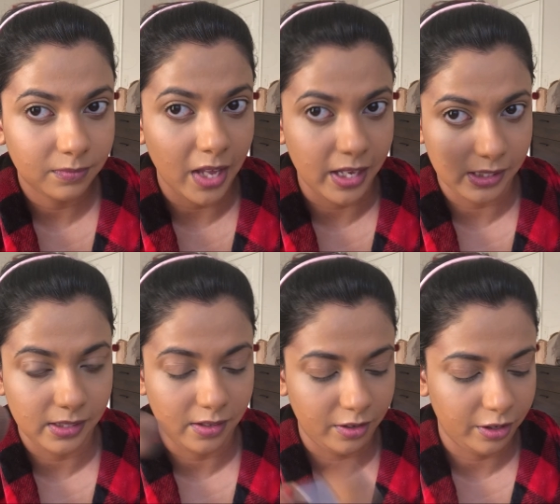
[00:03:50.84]
as
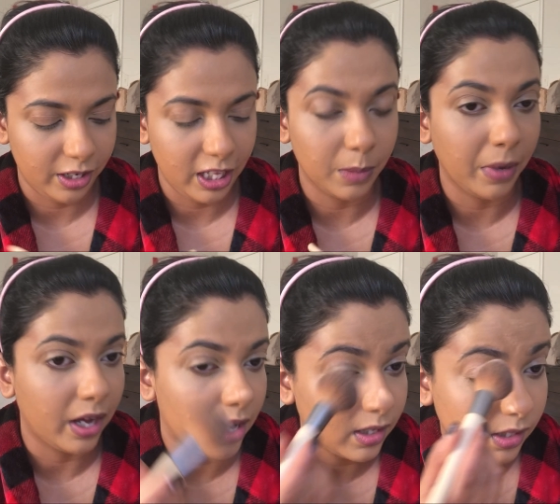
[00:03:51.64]
in underneath
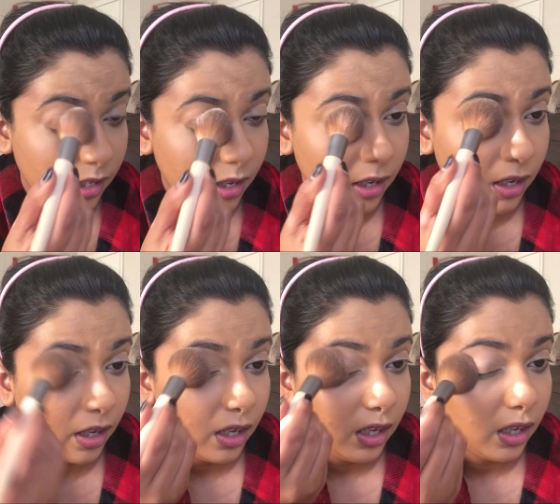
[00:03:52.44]
my eyes,
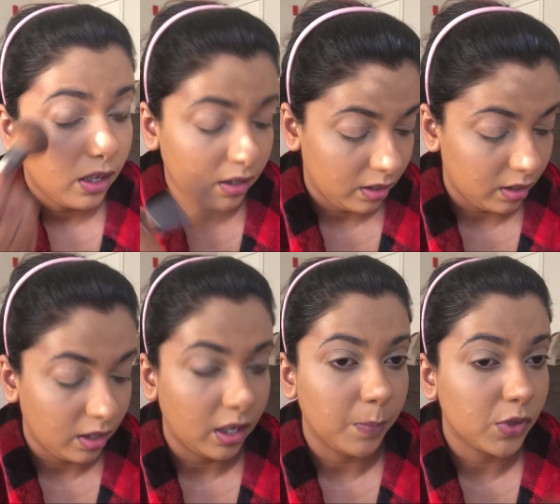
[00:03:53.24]

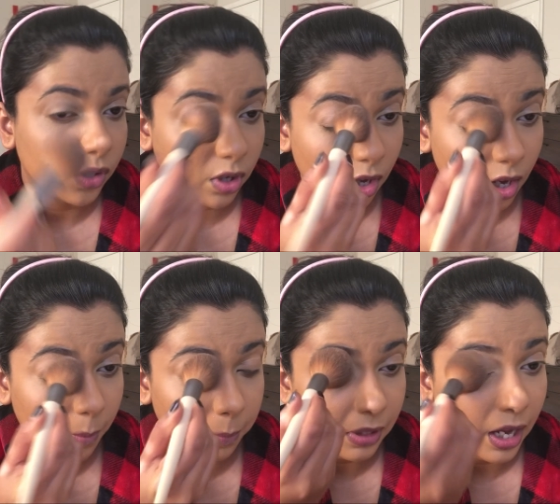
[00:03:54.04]
and I'm just gonna
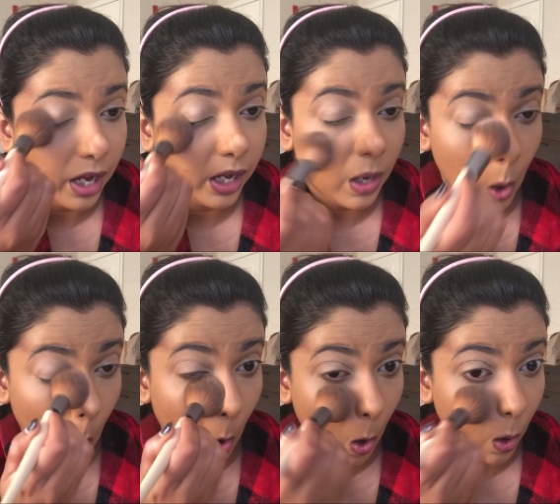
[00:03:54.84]
apply
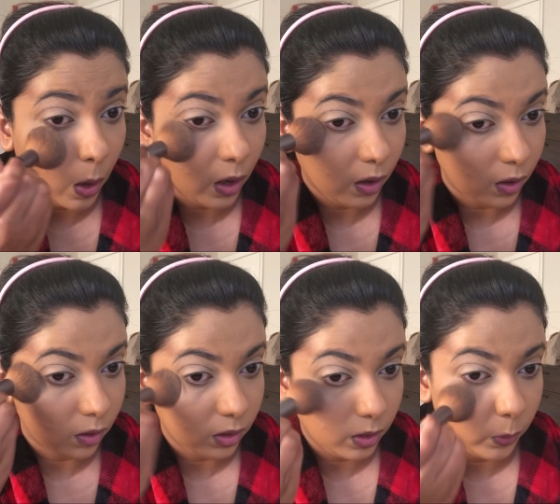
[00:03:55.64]

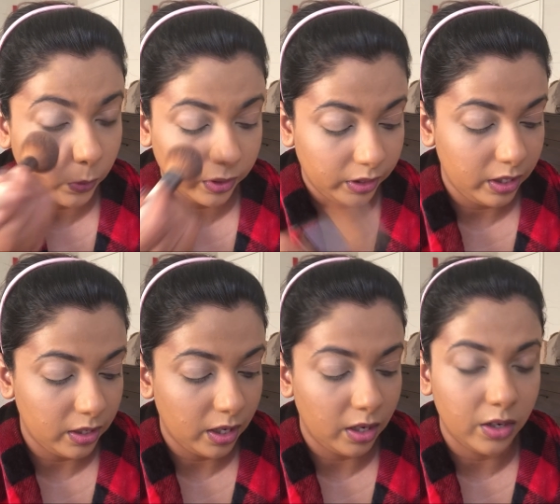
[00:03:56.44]
all over the
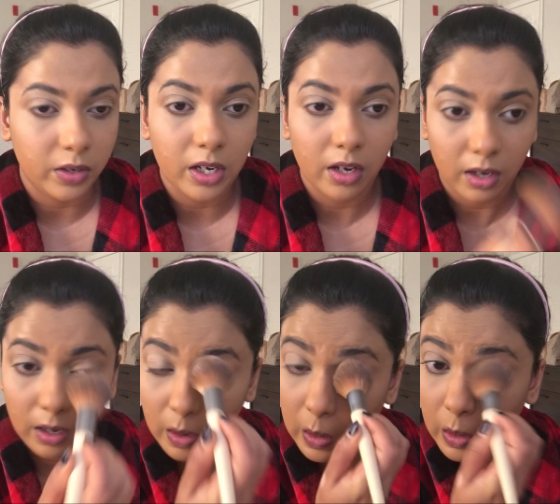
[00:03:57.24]
area